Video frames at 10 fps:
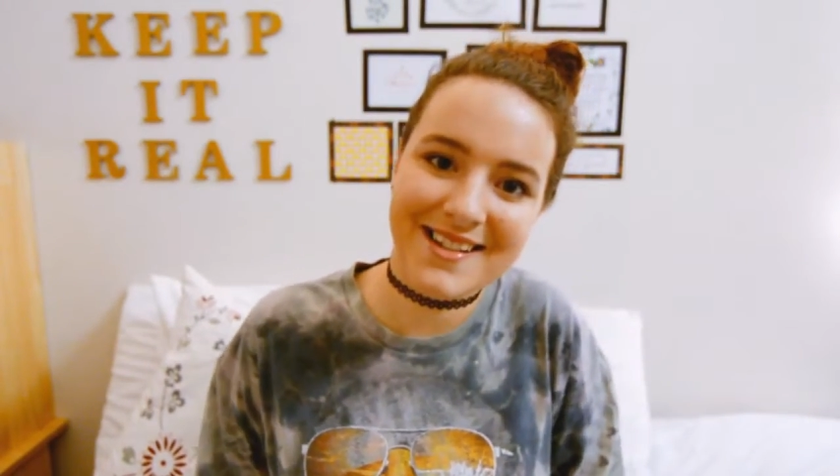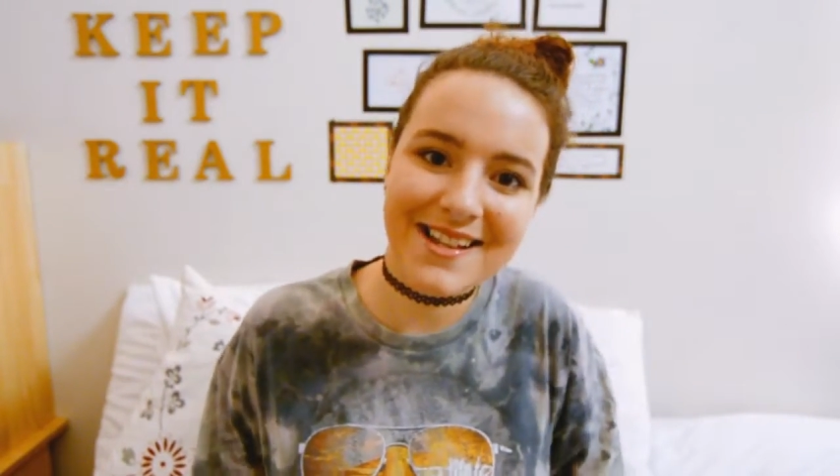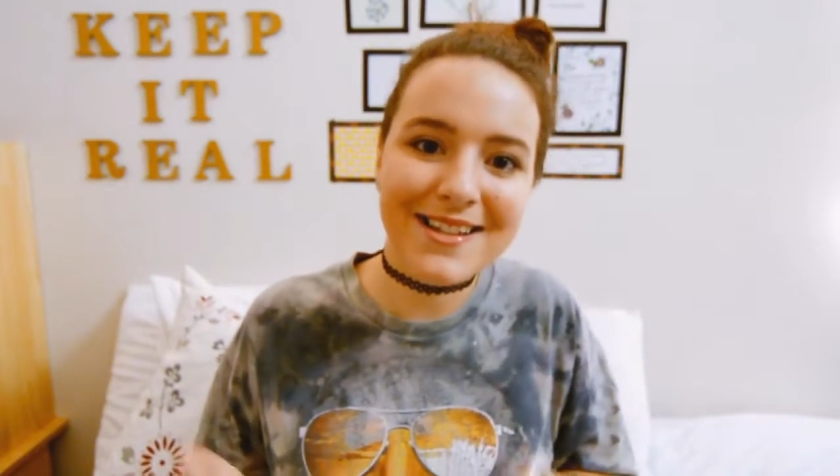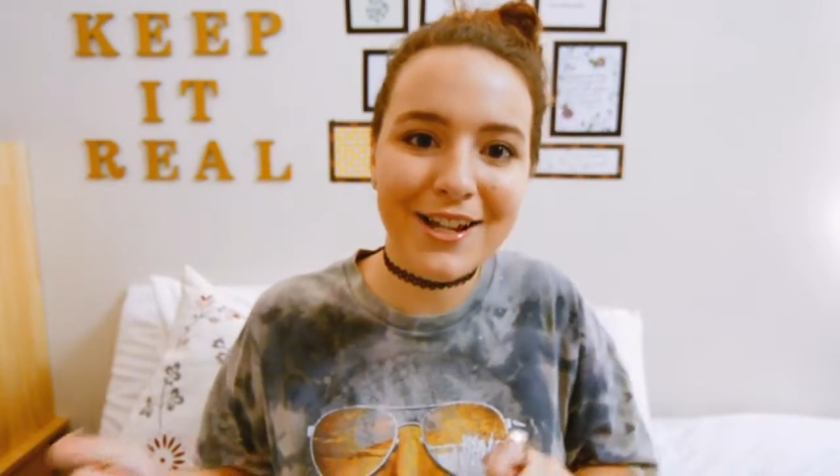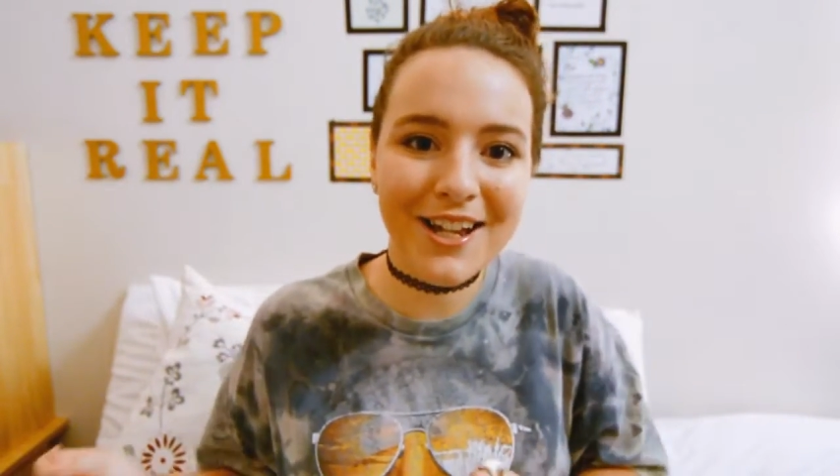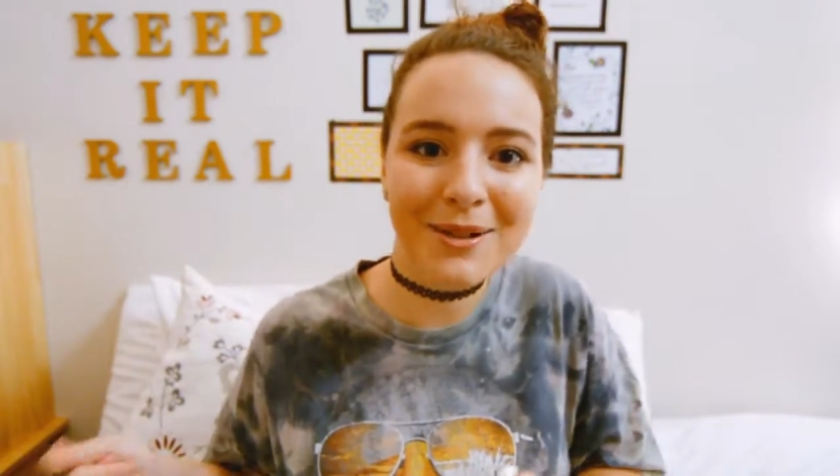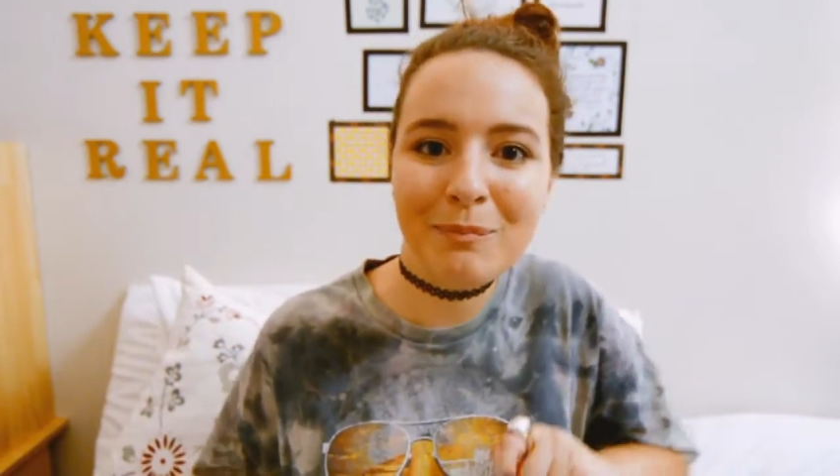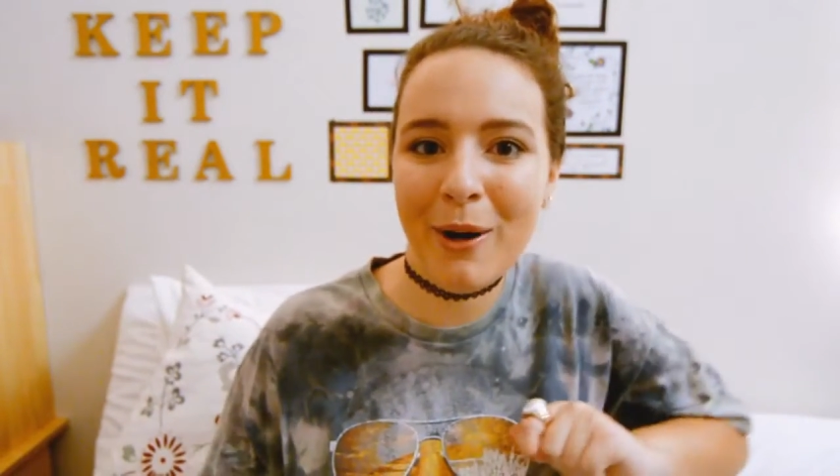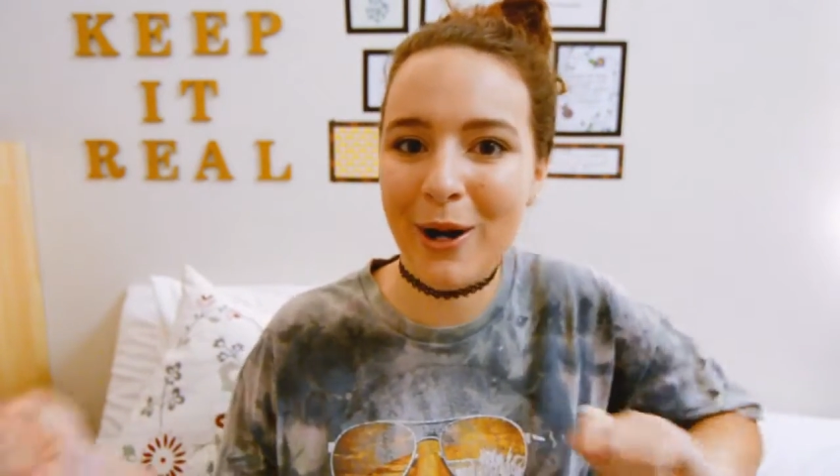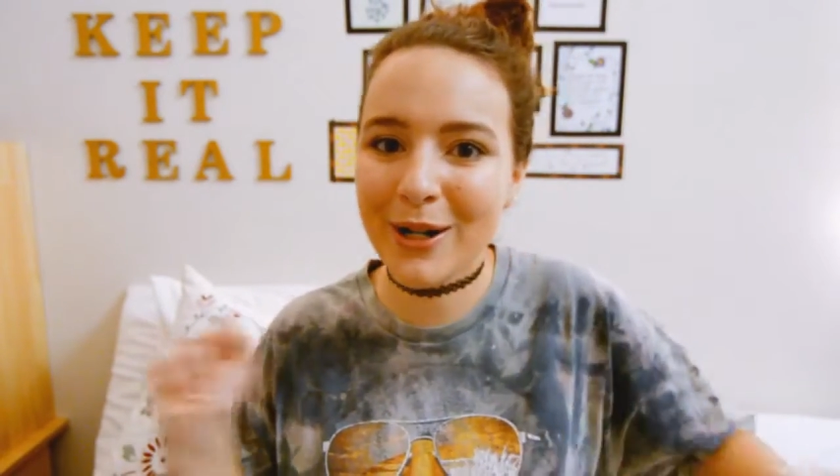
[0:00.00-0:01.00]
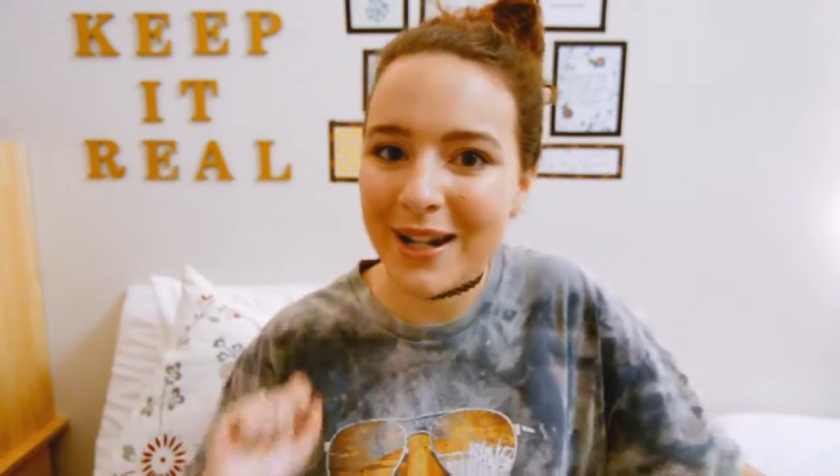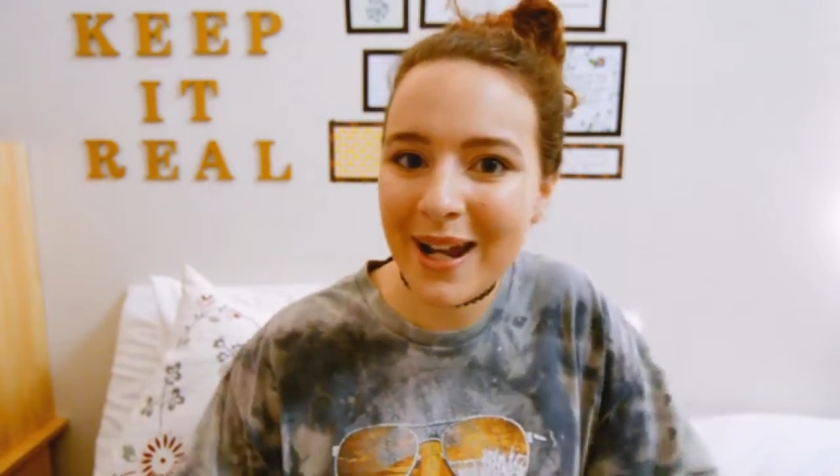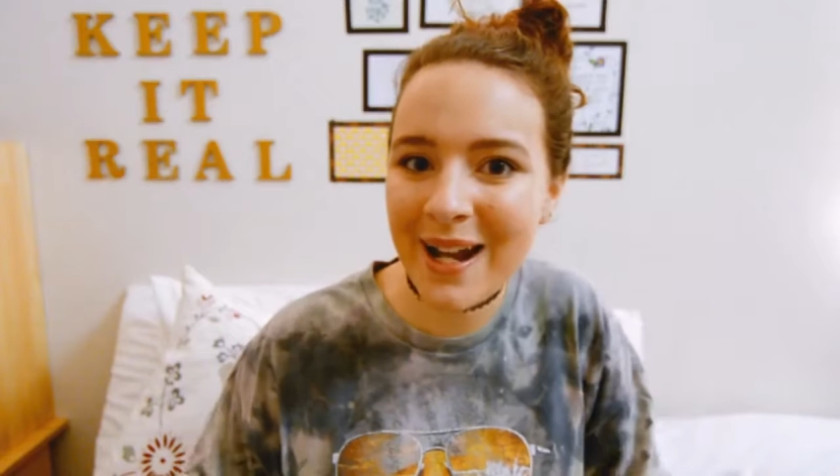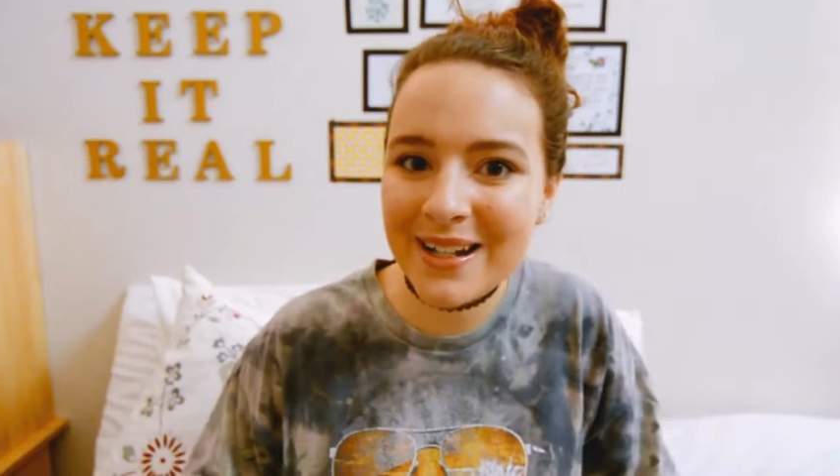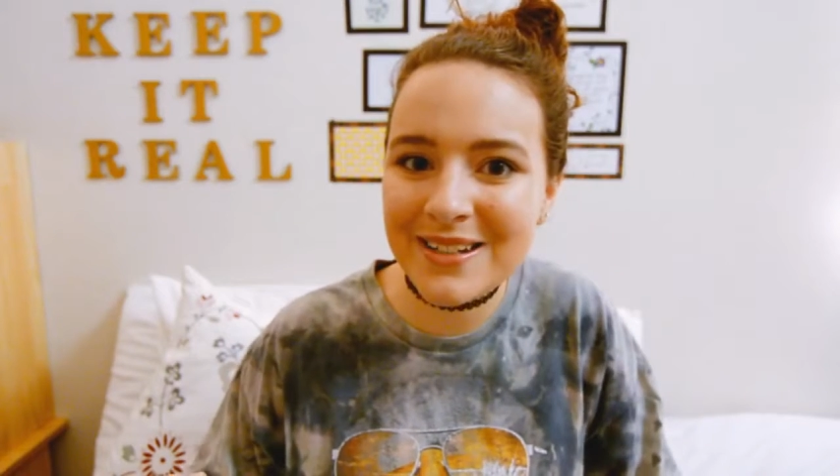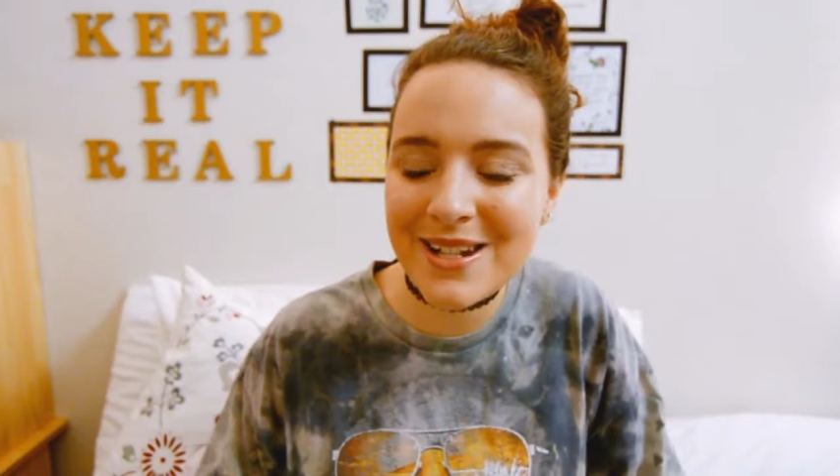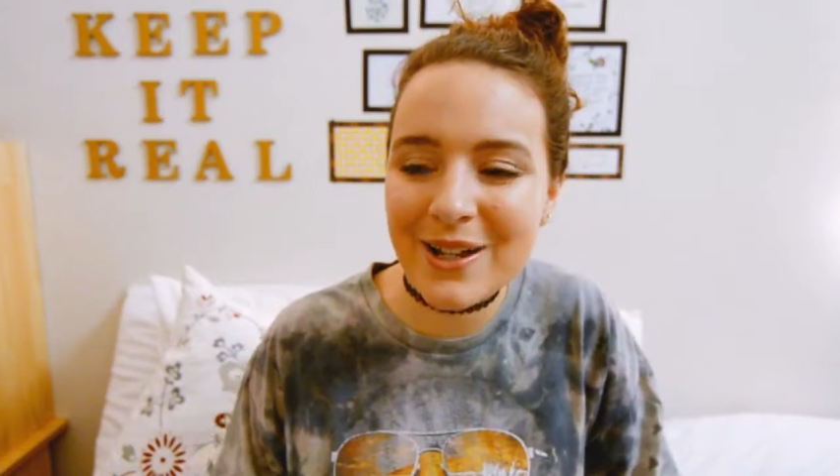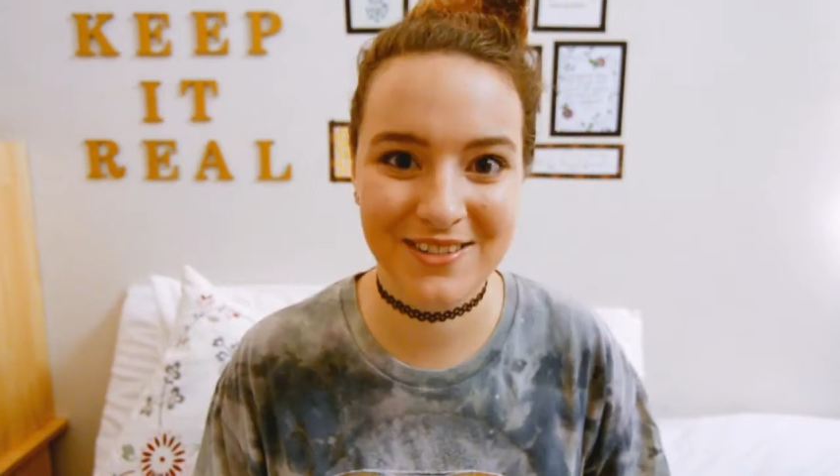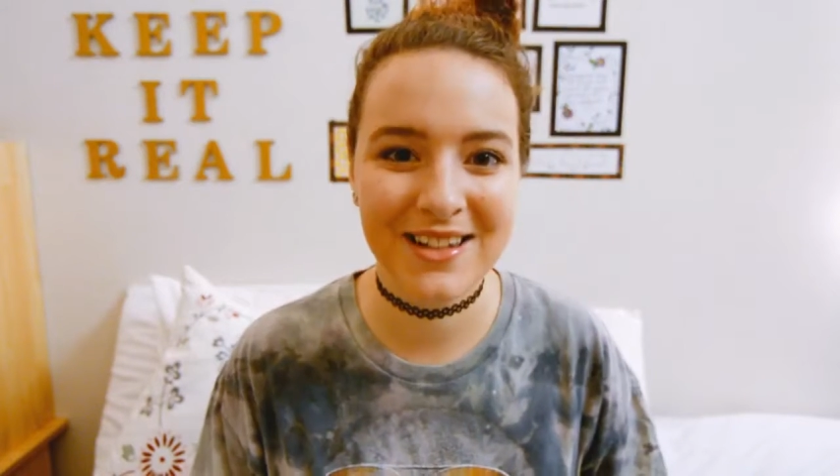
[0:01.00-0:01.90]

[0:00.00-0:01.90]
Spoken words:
it's a good party anecdote.